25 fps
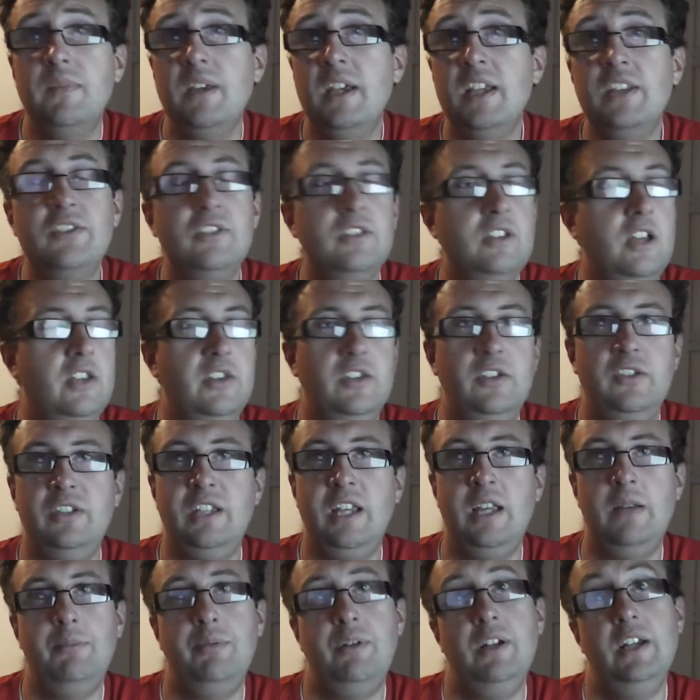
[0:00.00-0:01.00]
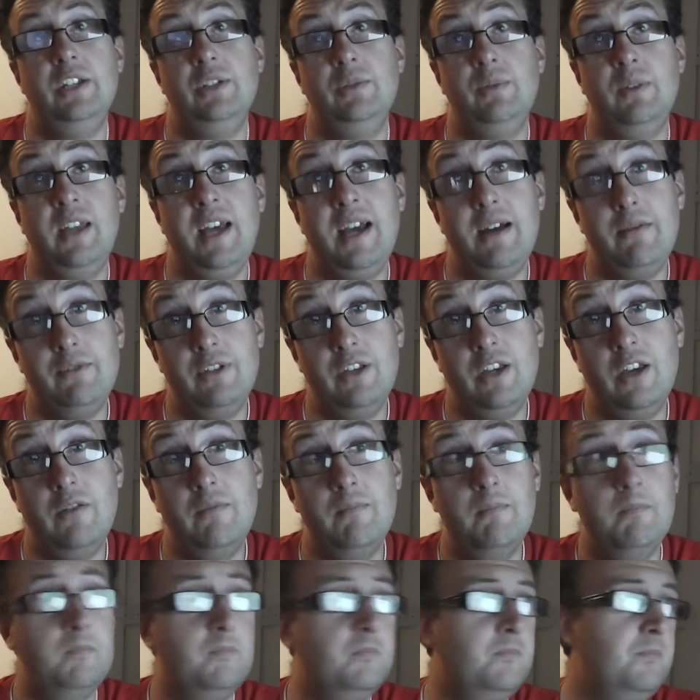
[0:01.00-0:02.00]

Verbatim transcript: It's not the same place without you.